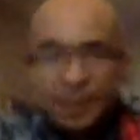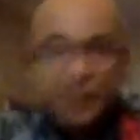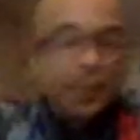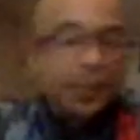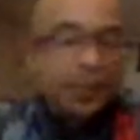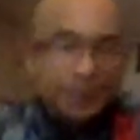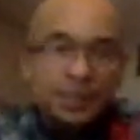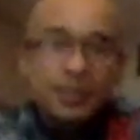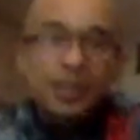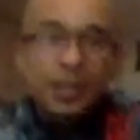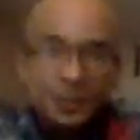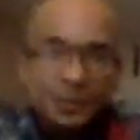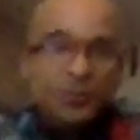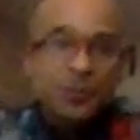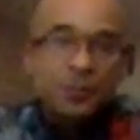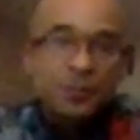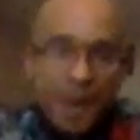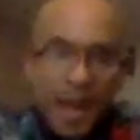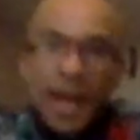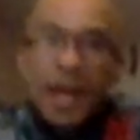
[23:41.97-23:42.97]
It's not so
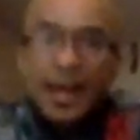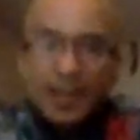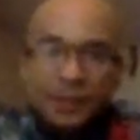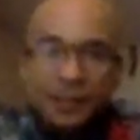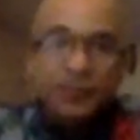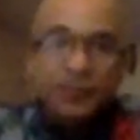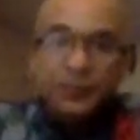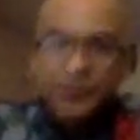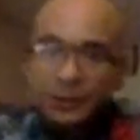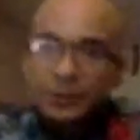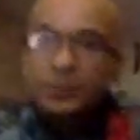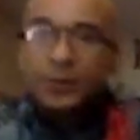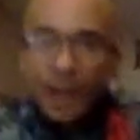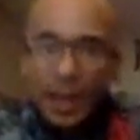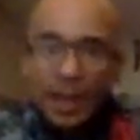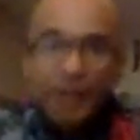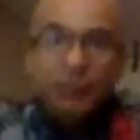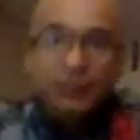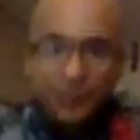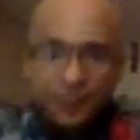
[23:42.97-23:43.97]
bad if you
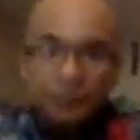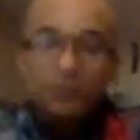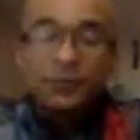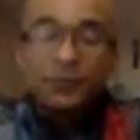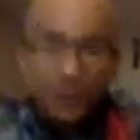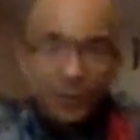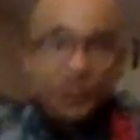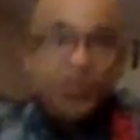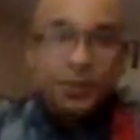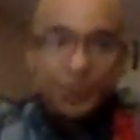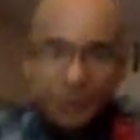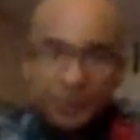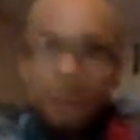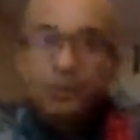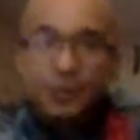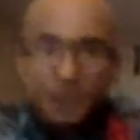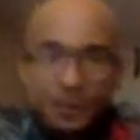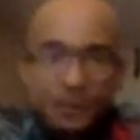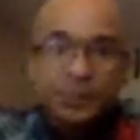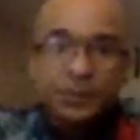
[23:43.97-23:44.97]
have a very good
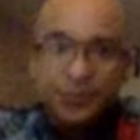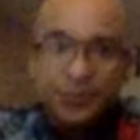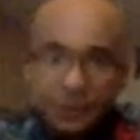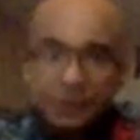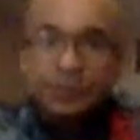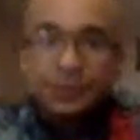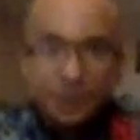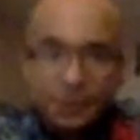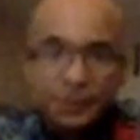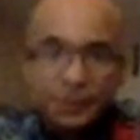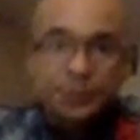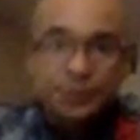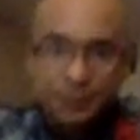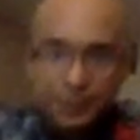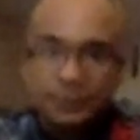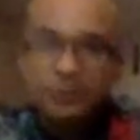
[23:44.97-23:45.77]
lens,